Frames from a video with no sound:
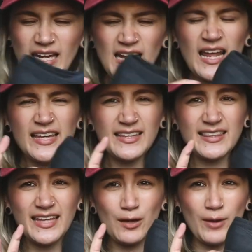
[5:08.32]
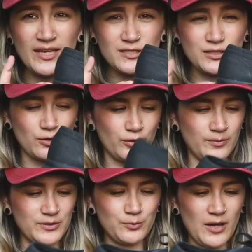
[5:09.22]
And I like the thick wedges on
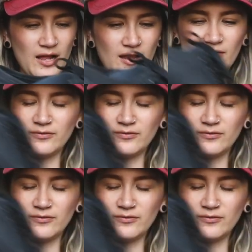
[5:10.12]
them as well.